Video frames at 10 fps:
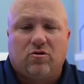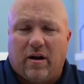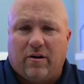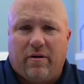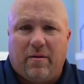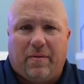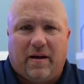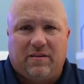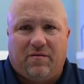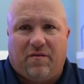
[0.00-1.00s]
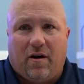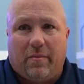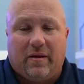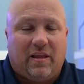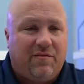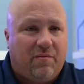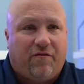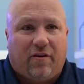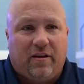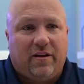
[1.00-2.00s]
try to create a positive environment. Leave them a
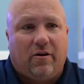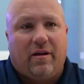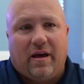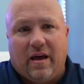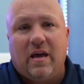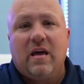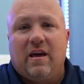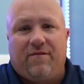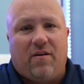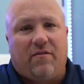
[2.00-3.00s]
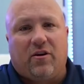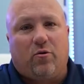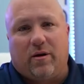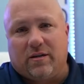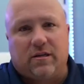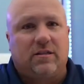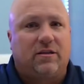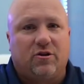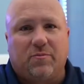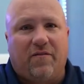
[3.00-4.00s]
friendly note. Hey, if you have any questions,
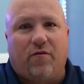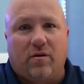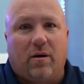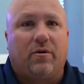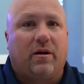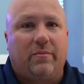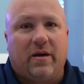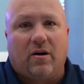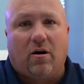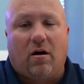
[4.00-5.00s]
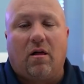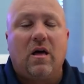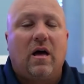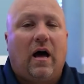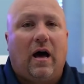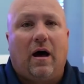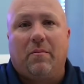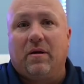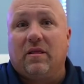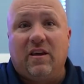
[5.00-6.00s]
here's my phone number, give me a call.
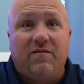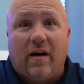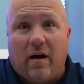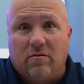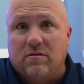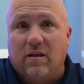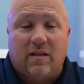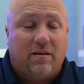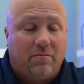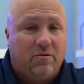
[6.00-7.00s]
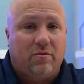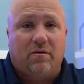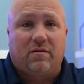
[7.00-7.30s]
Leave the house, let them do their